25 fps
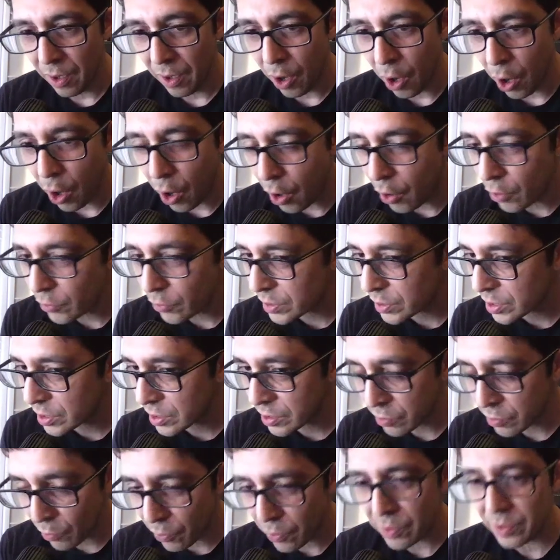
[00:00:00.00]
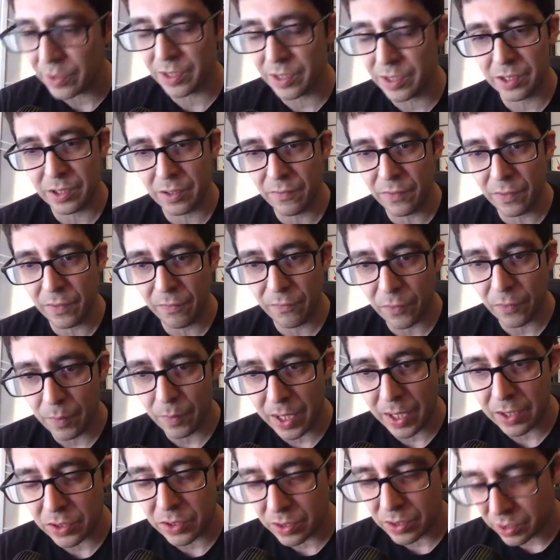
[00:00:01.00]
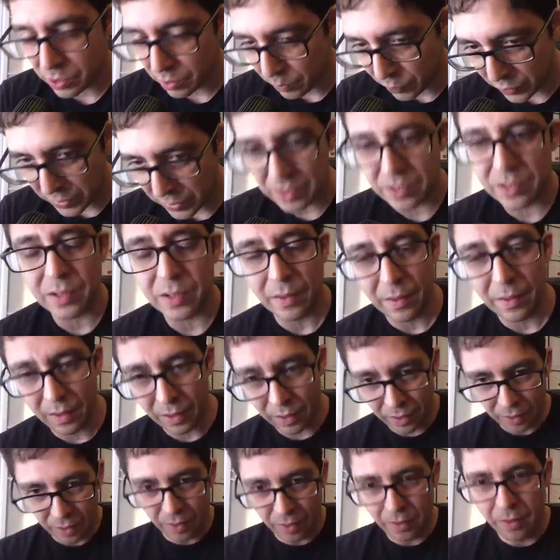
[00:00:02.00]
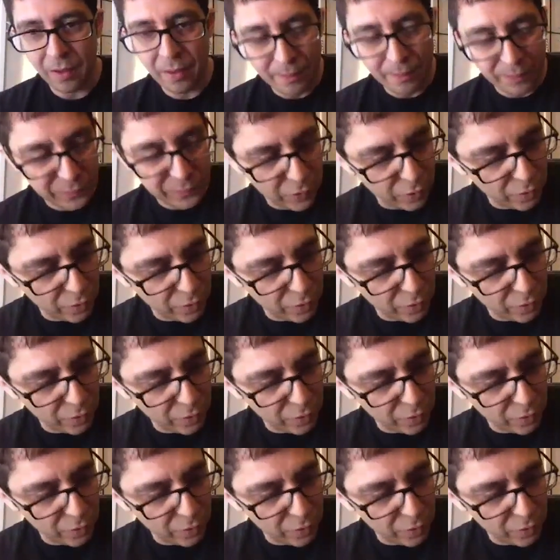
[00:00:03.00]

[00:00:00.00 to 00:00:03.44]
all sorts of information. So please, go